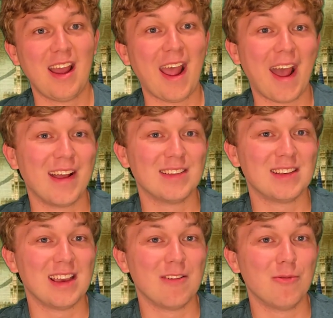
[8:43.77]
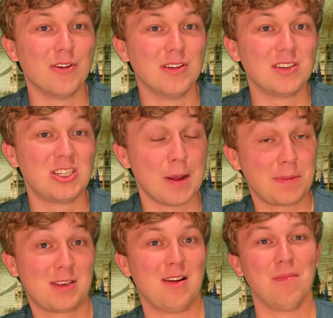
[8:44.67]
as it was
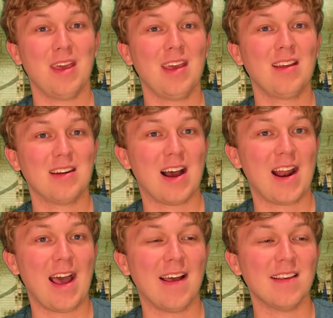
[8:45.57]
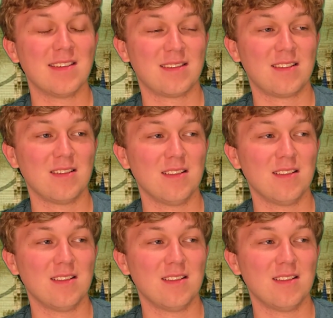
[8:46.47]
shipped to me, not as